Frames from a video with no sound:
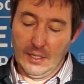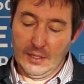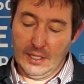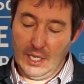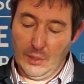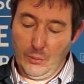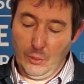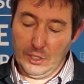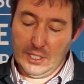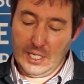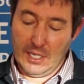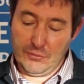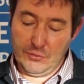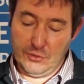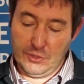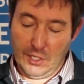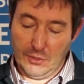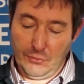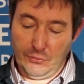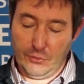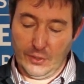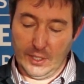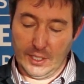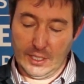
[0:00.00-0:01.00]
They would have
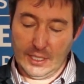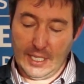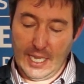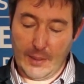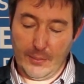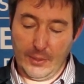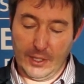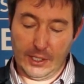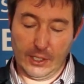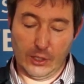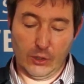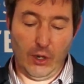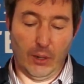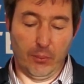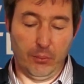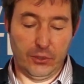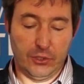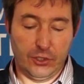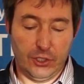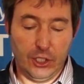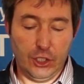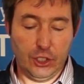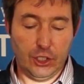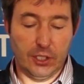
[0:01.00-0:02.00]
different chemical
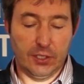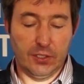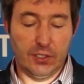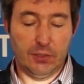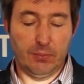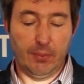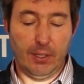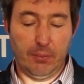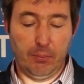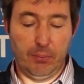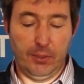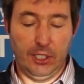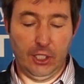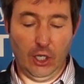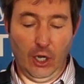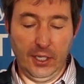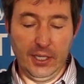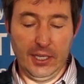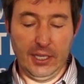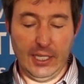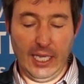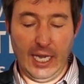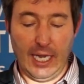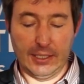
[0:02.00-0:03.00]
compositions, but
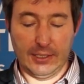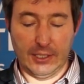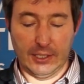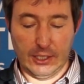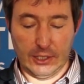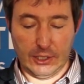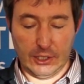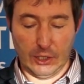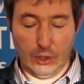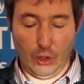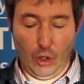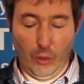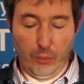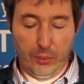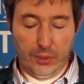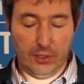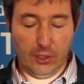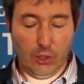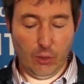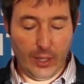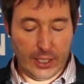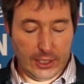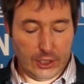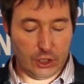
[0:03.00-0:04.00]
beyond that, it is an
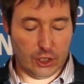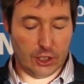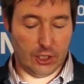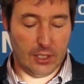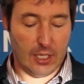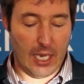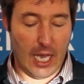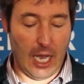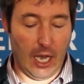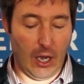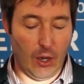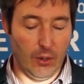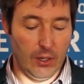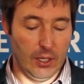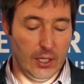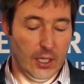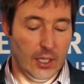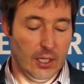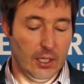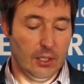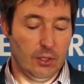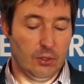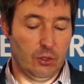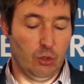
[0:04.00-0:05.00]
open question now
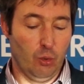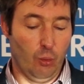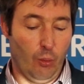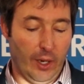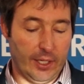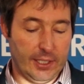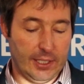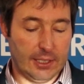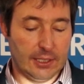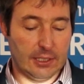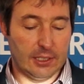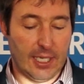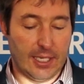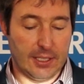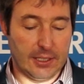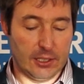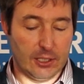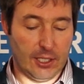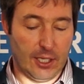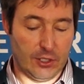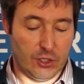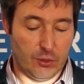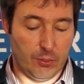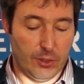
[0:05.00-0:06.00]
to what
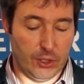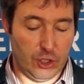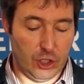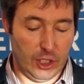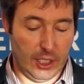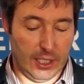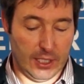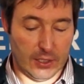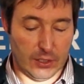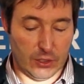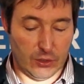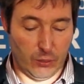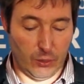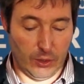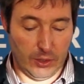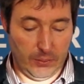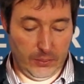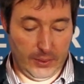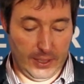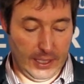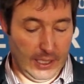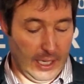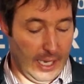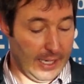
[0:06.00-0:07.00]
extent such machines
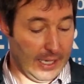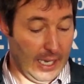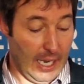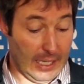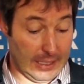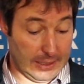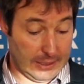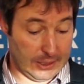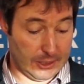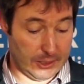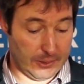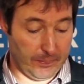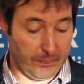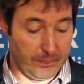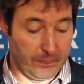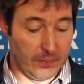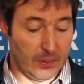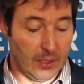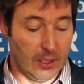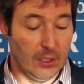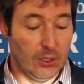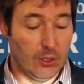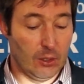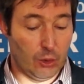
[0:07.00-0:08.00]
would be like us.
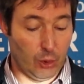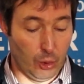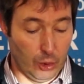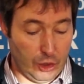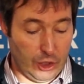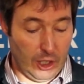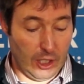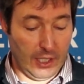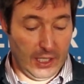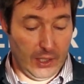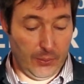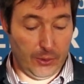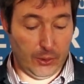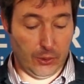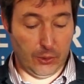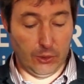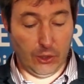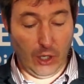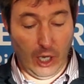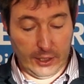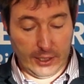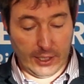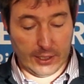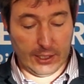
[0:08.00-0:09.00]
Crucially, we do
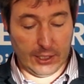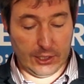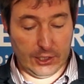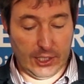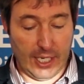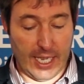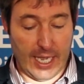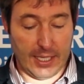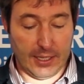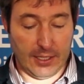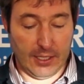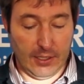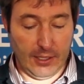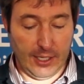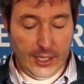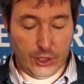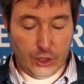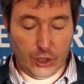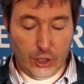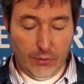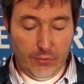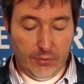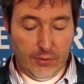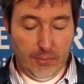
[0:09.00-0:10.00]
not understand the
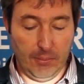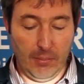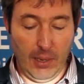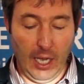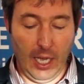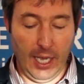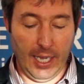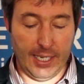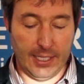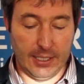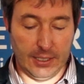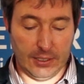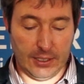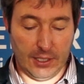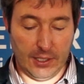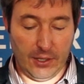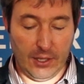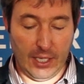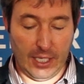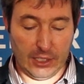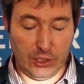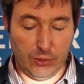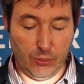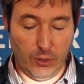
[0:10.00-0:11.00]
nature of the mind
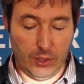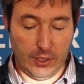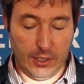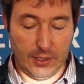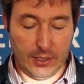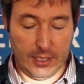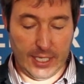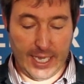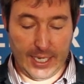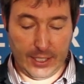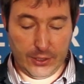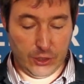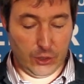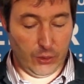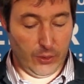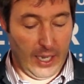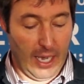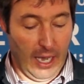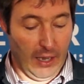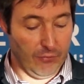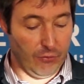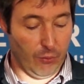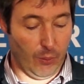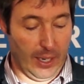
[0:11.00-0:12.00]
and thus what it takes to
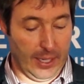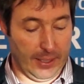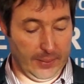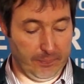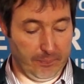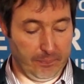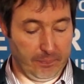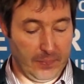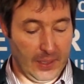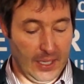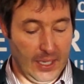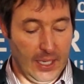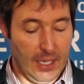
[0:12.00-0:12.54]
have one.